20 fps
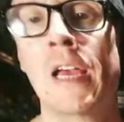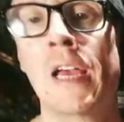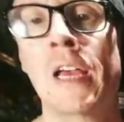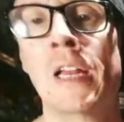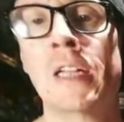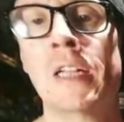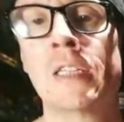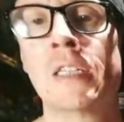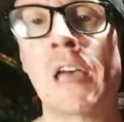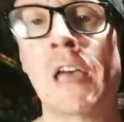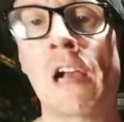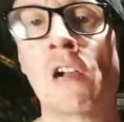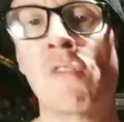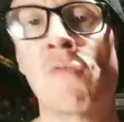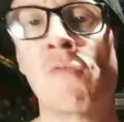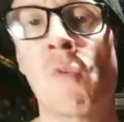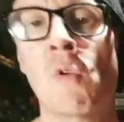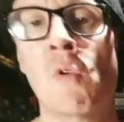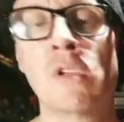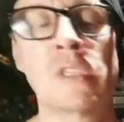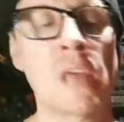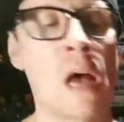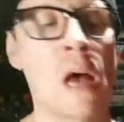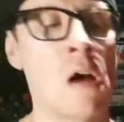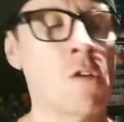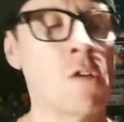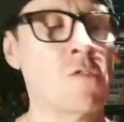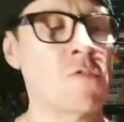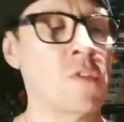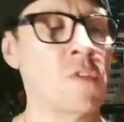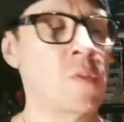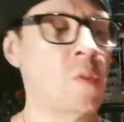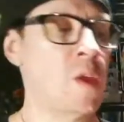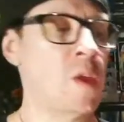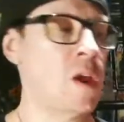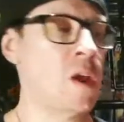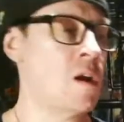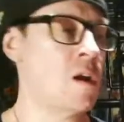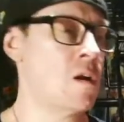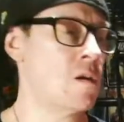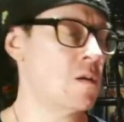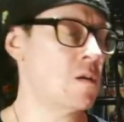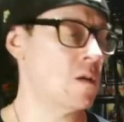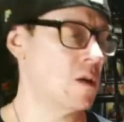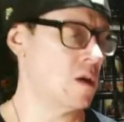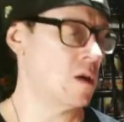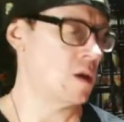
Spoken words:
in his Tiger Force outfit there.